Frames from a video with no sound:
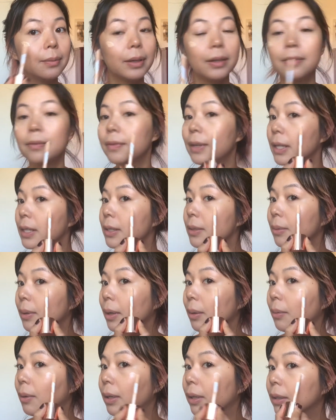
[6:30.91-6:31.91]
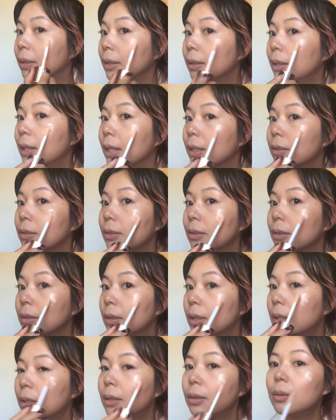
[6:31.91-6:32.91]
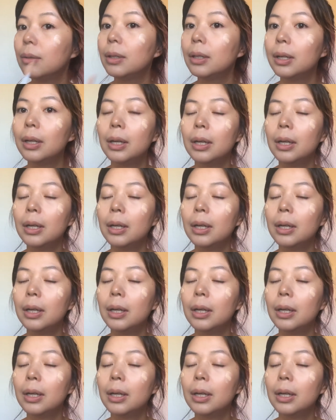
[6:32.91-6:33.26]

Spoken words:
my face where I want a little extra glow.